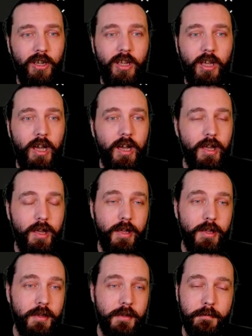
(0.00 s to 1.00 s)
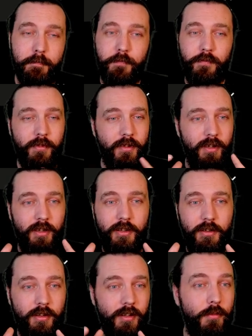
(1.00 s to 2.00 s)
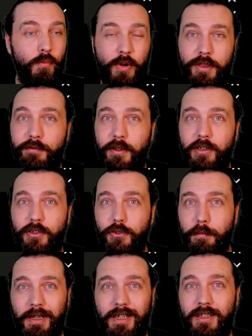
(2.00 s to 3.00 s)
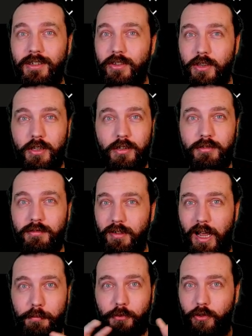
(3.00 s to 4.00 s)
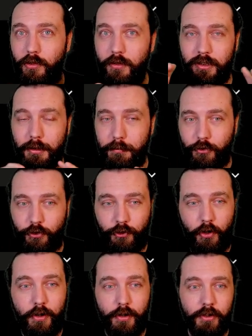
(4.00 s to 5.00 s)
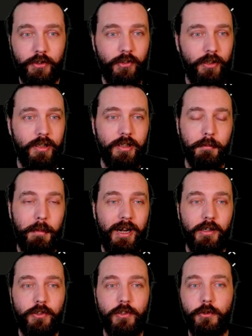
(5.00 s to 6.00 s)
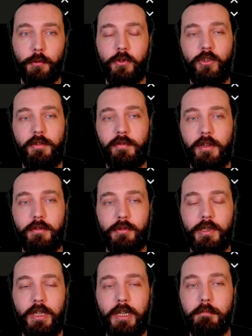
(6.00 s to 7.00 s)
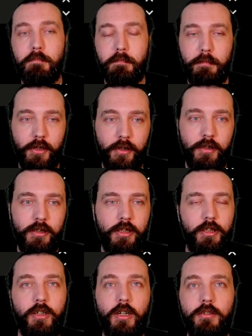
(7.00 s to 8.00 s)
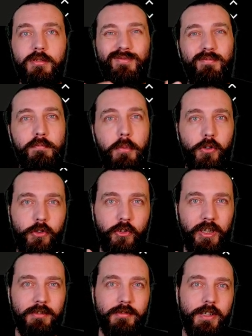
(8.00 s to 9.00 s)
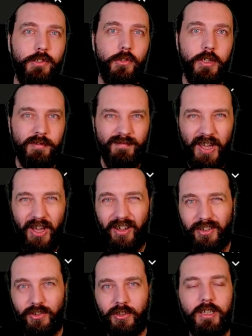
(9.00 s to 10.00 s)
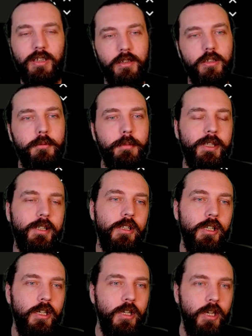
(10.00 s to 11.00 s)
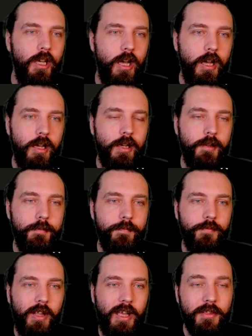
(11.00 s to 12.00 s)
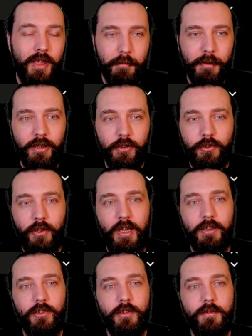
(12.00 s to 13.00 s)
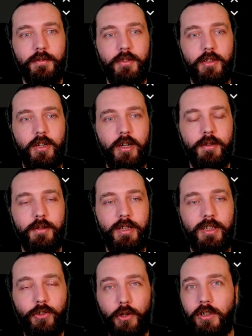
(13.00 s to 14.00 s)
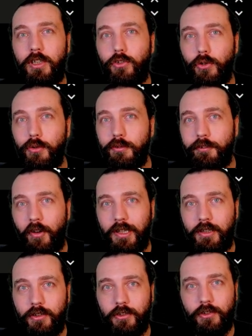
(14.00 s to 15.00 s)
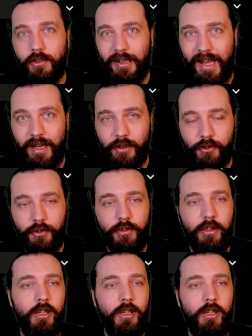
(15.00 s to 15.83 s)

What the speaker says: With Vetus B's, they're absolutely absurd in comparison to a CV3K, but, you know, putting Stingrays on it hurts it a little bit. That being said, you know, it's only two fighters less